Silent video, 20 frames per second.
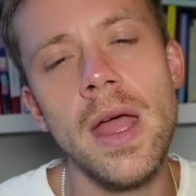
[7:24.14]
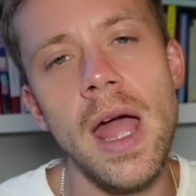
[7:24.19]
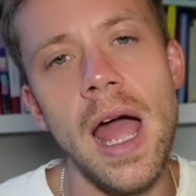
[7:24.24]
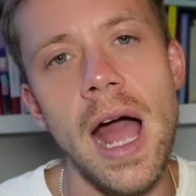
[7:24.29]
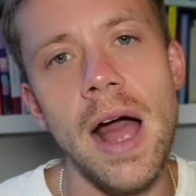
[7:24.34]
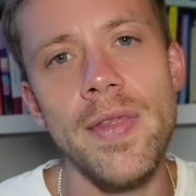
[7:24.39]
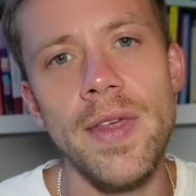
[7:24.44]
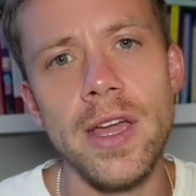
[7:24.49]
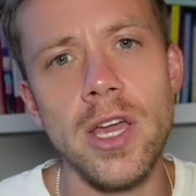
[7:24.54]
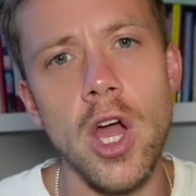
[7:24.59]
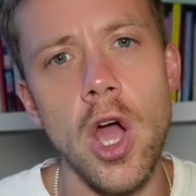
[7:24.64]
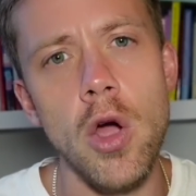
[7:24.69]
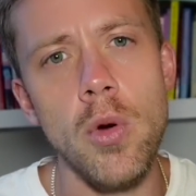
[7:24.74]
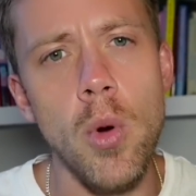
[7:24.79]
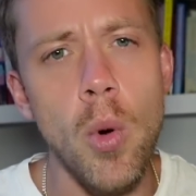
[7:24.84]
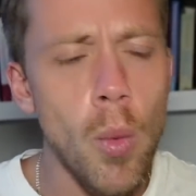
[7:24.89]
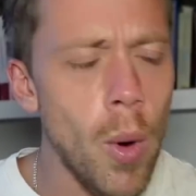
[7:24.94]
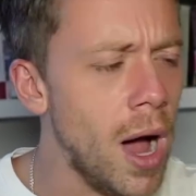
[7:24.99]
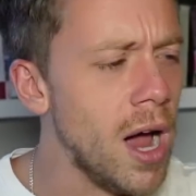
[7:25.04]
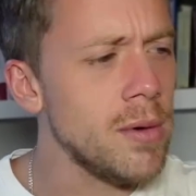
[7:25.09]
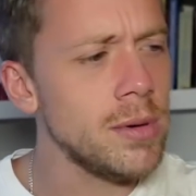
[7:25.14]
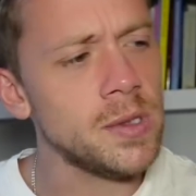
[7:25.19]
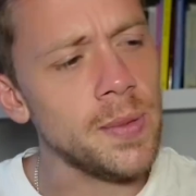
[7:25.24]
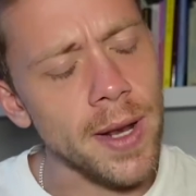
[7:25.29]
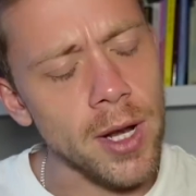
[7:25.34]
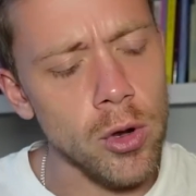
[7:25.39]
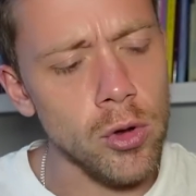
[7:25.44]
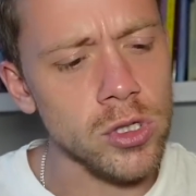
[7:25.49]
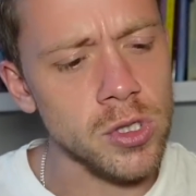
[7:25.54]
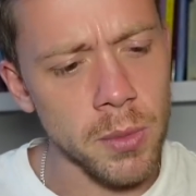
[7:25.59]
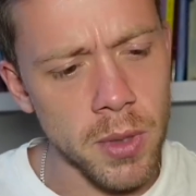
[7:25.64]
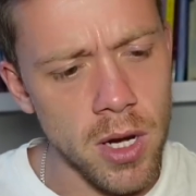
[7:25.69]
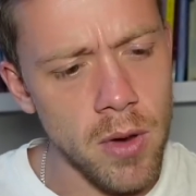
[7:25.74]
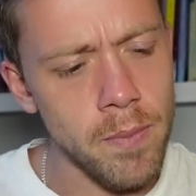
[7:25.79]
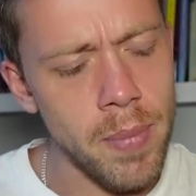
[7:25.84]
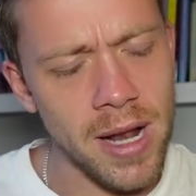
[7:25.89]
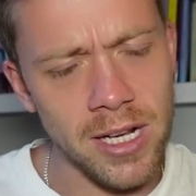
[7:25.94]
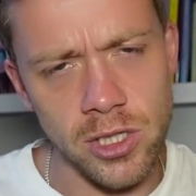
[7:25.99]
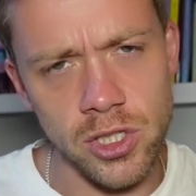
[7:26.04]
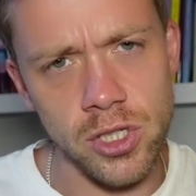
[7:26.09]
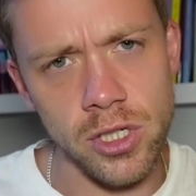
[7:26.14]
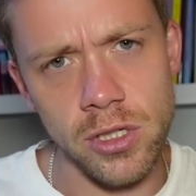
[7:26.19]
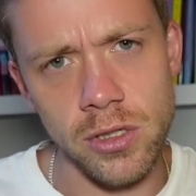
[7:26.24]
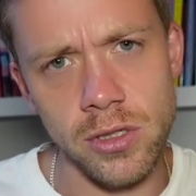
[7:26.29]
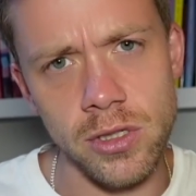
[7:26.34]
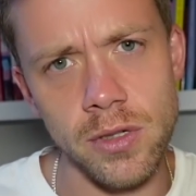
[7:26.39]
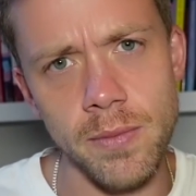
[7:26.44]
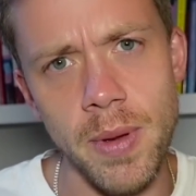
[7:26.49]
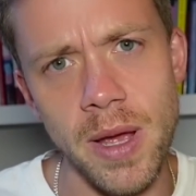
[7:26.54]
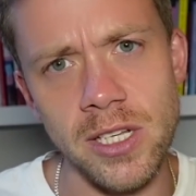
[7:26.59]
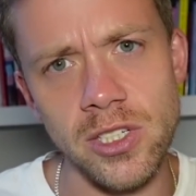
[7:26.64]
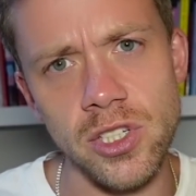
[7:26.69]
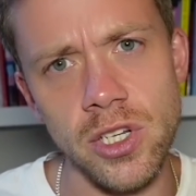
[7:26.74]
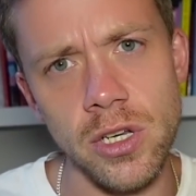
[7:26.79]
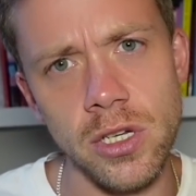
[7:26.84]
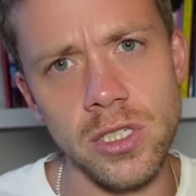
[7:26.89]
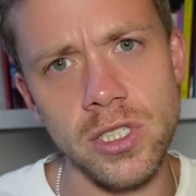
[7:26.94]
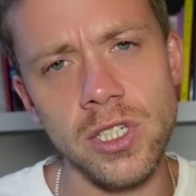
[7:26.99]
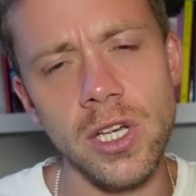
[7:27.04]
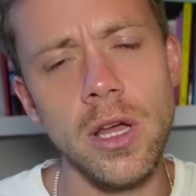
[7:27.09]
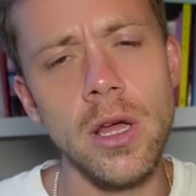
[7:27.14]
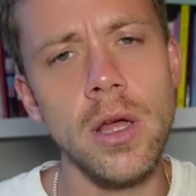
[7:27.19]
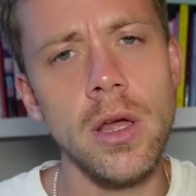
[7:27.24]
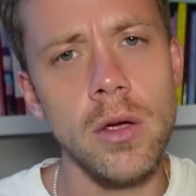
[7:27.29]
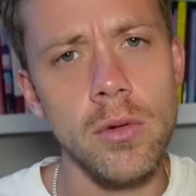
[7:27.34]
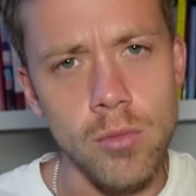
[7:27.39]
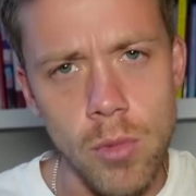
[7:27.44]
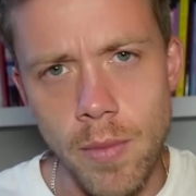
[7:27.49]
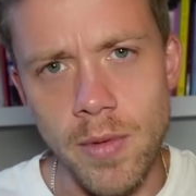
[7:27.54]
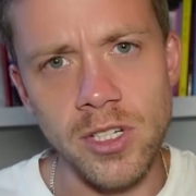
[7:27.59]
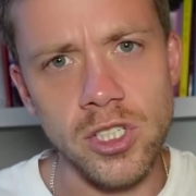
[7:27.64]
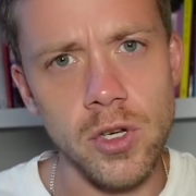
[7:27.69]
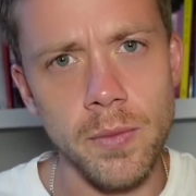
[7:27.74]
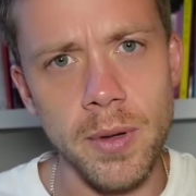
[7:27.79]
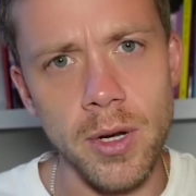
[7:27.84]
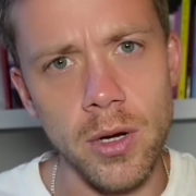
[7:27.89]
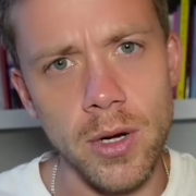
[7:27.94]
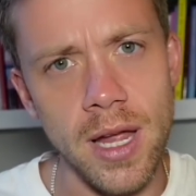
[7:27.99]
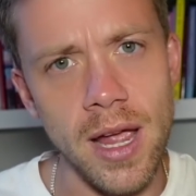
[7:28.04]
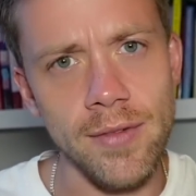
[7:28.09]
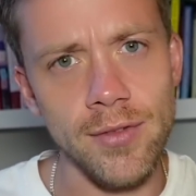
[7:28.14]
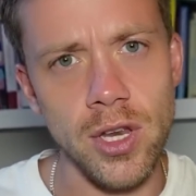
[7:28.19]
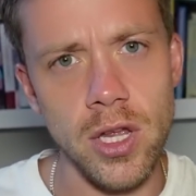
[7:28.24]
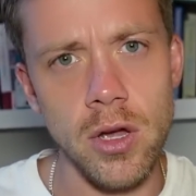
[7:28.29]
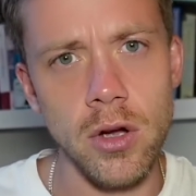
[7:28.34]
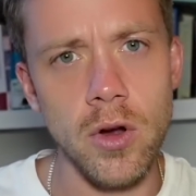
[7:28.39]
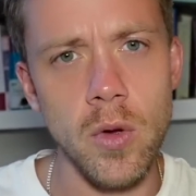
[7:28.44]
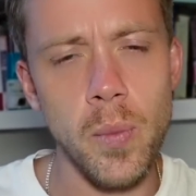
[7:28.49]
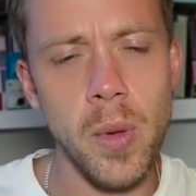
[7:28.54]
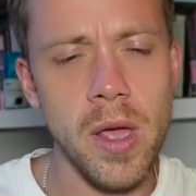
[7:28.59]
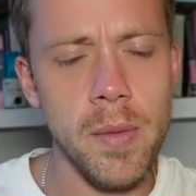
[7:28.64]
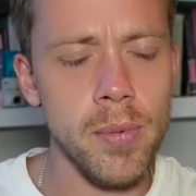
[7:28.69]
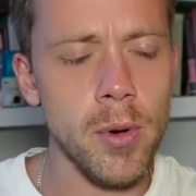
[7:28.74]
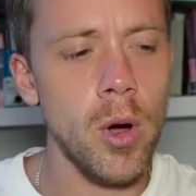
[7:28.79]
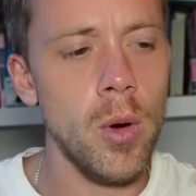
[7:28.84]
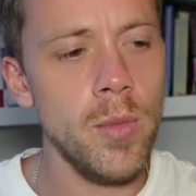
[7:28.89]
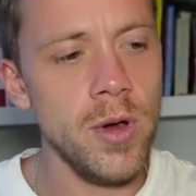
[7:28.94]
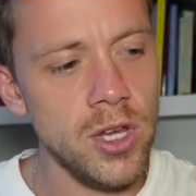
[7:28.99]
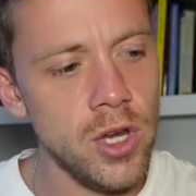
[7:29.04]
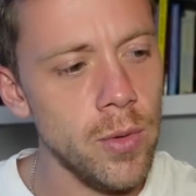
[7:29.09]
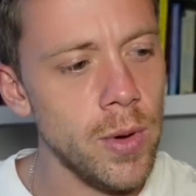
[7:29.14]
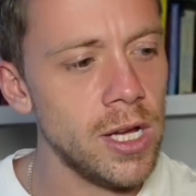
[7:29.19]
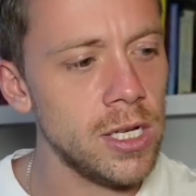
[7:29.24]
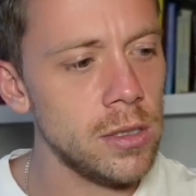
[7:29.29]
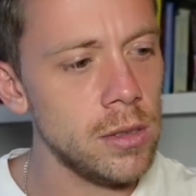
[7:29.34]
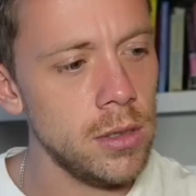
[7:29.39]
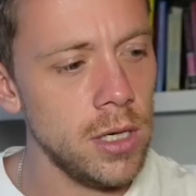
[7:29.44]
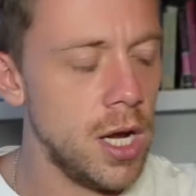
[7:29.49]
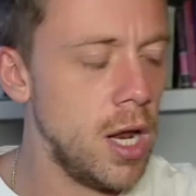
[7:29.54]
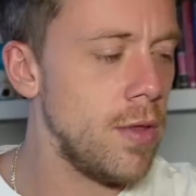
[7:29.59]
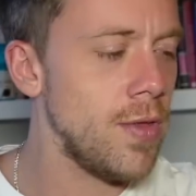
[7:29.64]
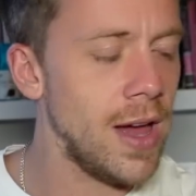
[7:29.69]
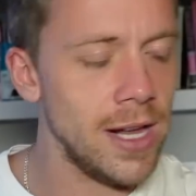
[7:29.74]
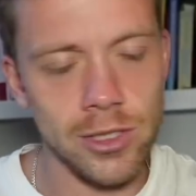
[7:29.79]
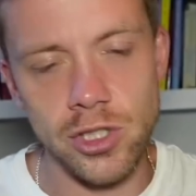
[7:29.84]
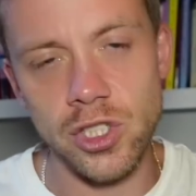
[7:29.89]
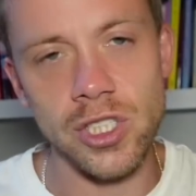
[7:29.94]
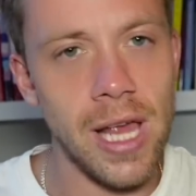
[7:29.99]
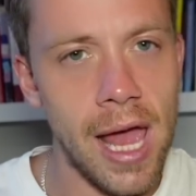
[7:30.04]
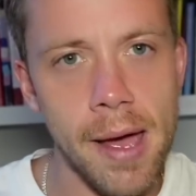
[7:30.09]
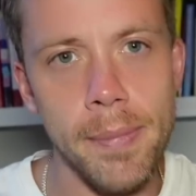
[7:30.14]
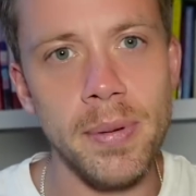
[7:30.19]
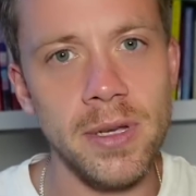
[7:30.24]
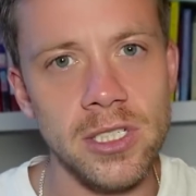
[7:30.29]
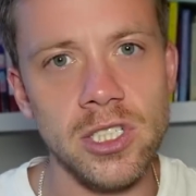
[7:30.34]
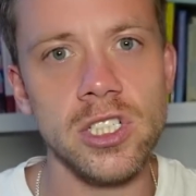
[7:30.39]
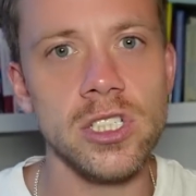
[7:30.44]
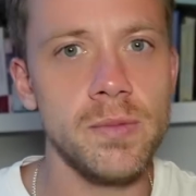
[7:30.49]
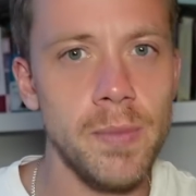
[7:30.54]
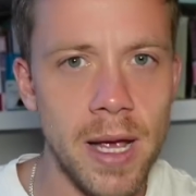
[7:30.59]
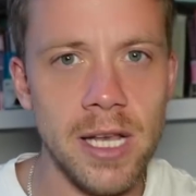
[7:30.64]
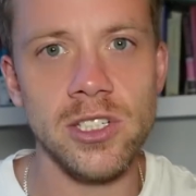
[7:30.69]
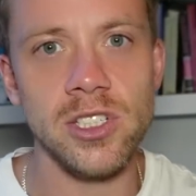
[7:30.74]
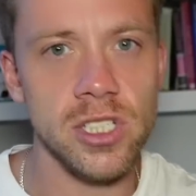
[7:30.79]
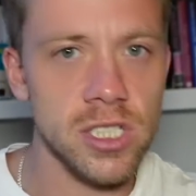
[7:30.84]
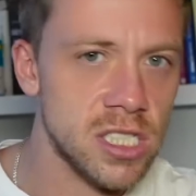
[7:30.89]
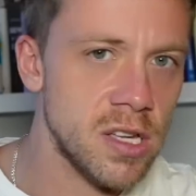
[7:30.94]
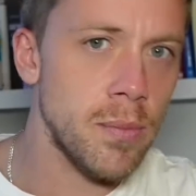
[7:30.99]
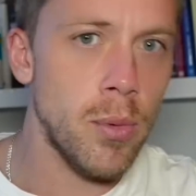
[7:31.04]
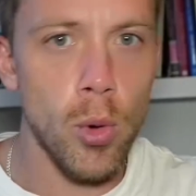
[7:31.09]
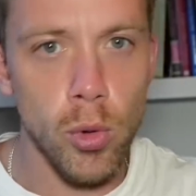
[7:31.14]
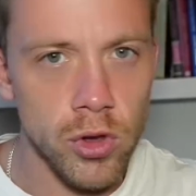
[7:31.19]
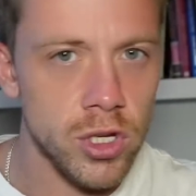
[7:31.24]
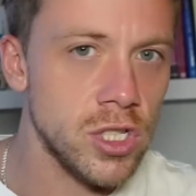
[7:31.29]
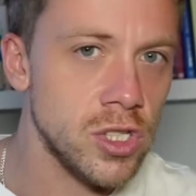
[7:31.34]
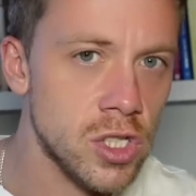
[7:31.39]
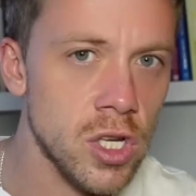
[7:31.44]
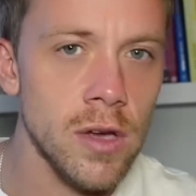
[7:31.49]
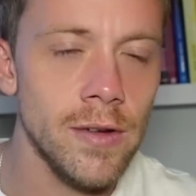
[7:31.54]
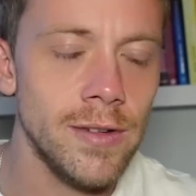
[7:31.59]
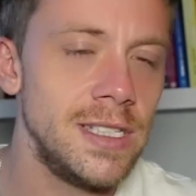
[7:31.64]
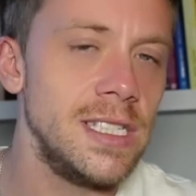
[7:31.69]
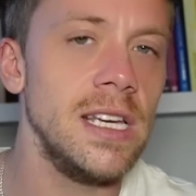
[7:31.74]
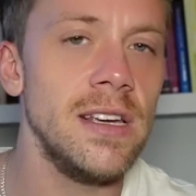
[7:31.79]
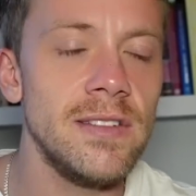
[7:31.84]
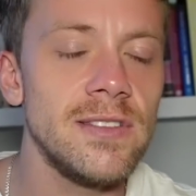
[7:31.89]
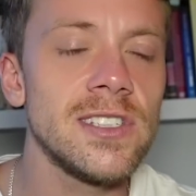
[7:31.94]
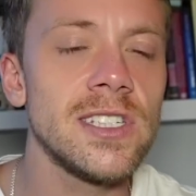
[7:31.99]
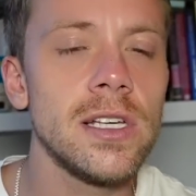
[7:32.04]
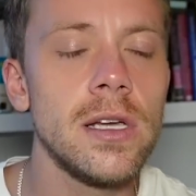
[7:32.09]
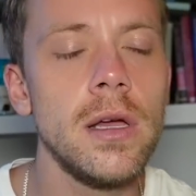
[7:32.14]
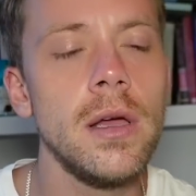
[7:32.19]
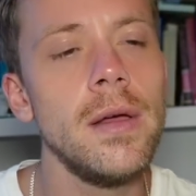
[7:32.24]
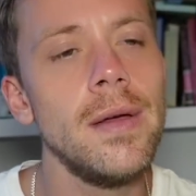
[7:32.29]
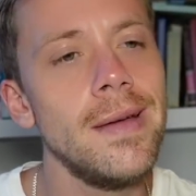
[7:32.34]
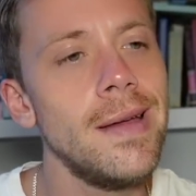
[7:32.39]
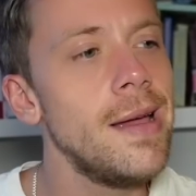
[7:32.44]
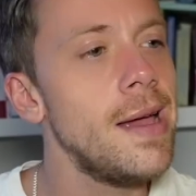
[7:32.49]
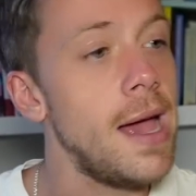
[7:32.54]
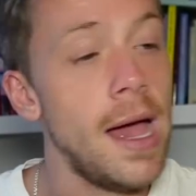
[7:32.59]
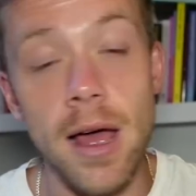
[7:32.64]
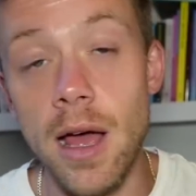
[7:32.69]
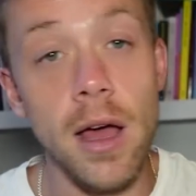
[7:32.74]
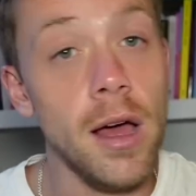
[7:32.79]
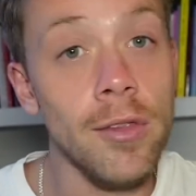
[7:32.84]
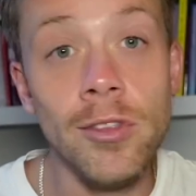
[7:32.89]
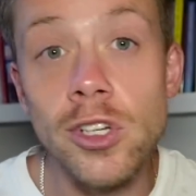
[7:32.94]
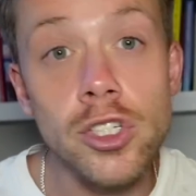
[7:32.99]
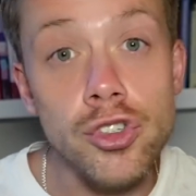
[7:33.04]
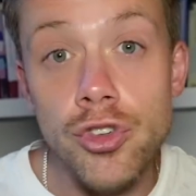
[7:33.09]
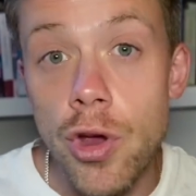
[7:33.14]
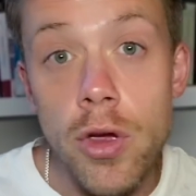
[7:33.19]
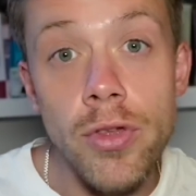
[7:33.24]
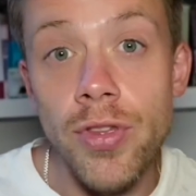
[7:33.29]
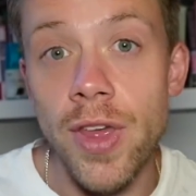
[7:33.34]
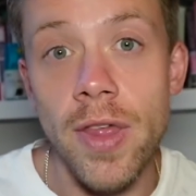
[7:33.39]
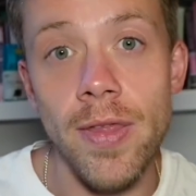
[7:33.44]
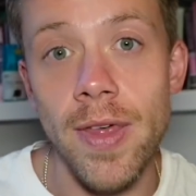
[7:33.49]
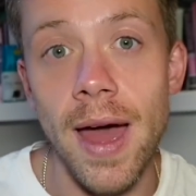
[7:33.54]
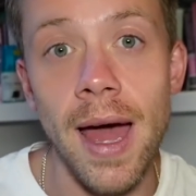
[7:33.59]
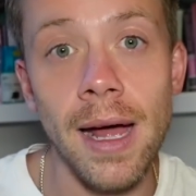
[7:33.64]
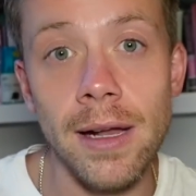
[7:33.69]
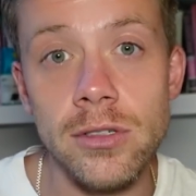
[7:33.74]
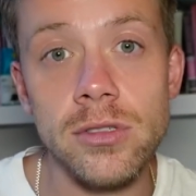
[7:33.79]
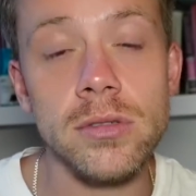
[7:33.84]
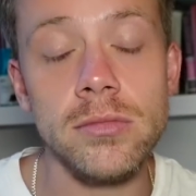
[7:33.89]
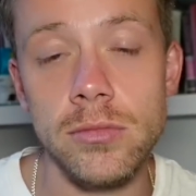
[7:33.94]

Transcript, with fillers: and they go, well, why are we spending all this money on pension pensioners? when we should be looking after younger people, and we do it, you know, that just happens because pensioners support the Conservatives. And there's truth in that.